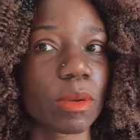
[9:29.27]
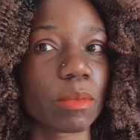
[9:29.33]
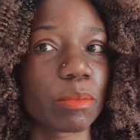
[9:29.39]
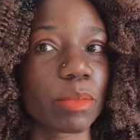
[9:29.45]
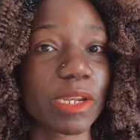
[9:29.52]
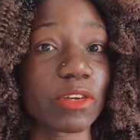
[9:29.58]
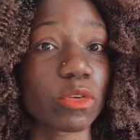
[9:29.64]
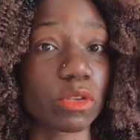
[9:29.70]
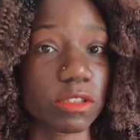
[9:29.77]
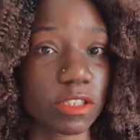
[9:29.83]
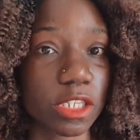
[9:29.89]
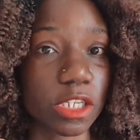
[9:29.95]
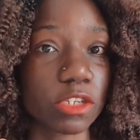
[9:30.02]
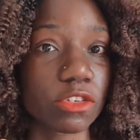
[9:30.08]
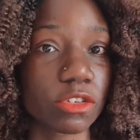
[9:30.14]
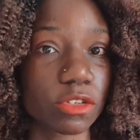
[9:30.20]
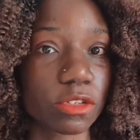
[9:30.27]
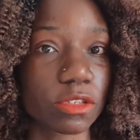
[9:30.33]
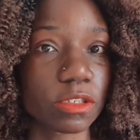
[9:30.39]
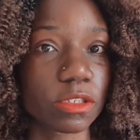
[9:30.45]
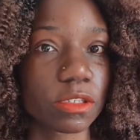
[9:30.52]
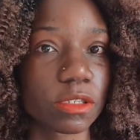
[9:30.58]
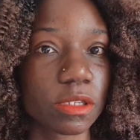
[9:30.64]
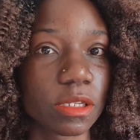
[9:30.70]
petrol
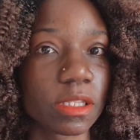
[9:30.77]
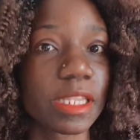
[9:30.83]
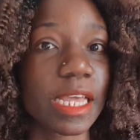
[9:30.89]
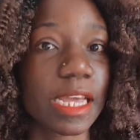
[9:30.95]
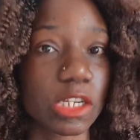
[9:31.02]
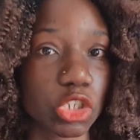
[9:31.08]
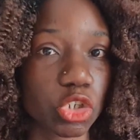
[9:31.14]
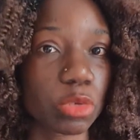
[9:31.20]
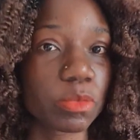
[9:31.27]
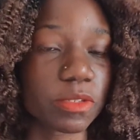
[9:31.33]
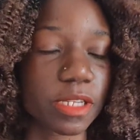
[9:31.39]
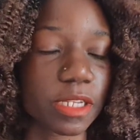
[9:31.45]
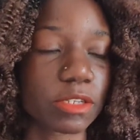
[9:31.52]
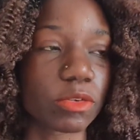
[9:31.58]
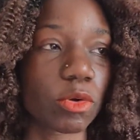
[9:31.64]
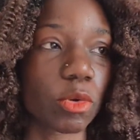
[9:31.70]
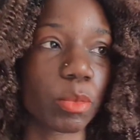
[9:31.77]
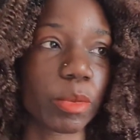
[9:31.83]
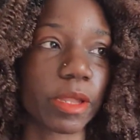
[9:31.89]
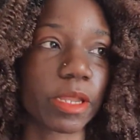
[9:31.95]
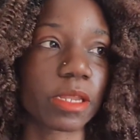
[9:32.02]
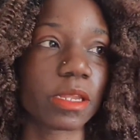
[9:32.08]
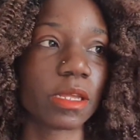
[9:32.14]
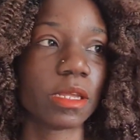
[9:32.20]
stations, there are shops that
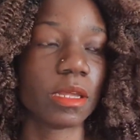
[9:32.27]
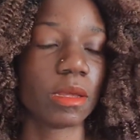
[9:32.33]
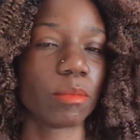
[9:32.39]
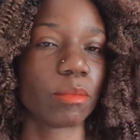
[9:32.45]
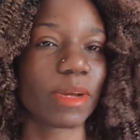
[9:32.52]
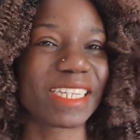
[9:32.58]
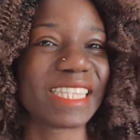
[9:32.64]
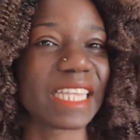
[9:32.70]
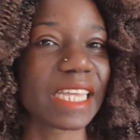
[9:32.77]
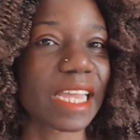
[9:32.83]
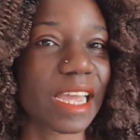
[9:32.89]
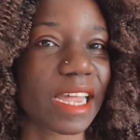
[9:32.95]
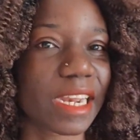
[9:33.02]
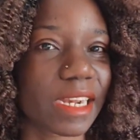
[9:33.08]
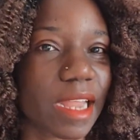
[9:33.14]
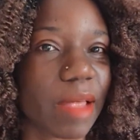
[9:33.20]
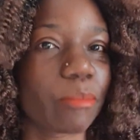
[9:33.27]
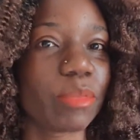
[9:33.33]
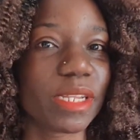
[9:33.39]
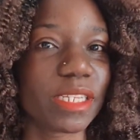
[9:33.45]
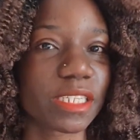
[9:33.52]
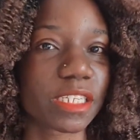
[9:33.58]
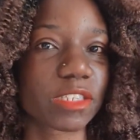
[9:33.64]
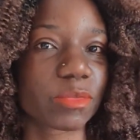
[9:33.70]
open, but they are a
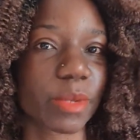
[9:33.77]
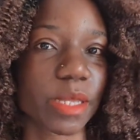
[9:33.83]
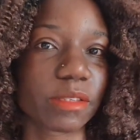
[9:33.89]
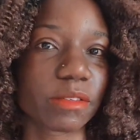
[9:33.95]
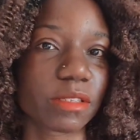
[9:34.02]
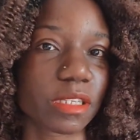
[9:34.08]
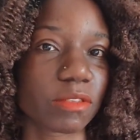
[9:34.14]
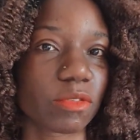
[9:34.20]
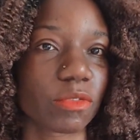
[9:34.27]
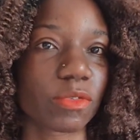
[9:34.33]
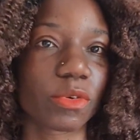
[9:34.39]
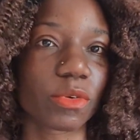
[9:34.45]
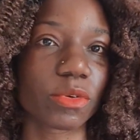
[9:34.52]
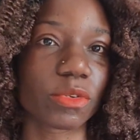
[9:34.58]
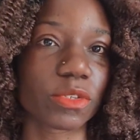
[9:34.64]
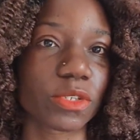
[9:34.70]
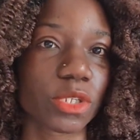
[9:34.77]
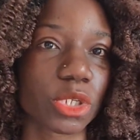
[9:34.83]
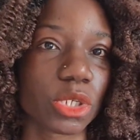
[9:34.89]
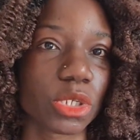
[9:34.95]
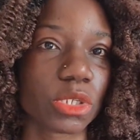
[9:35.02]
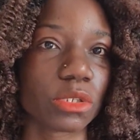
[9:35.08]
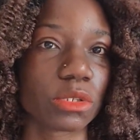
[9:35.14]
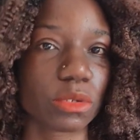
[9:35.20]
bit expensive, of course.
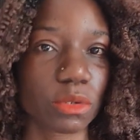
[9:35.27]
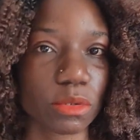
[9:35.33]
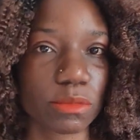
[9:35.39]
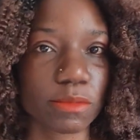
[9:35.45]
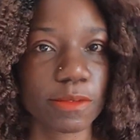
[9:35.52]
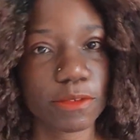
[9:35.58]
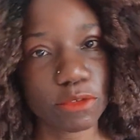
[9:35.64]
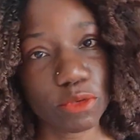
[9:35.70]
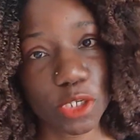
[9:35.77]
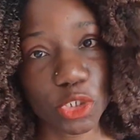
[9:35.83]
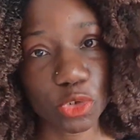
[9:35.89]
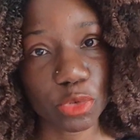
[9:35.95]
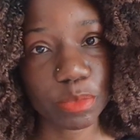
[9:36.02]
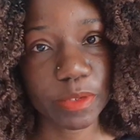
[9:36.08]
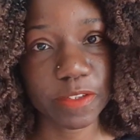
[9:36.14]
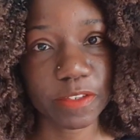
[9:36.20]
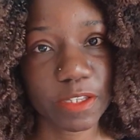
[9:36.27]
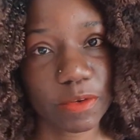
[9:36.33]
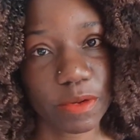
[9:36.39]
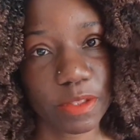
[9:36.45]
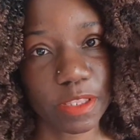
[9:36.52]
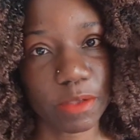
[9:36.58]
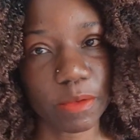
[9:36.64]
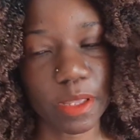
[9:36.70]
So do your shoppings
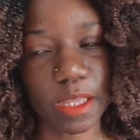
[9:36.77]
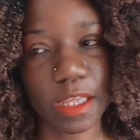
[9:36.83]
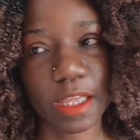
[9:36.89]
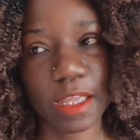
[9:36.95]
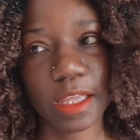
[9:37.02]
during the week.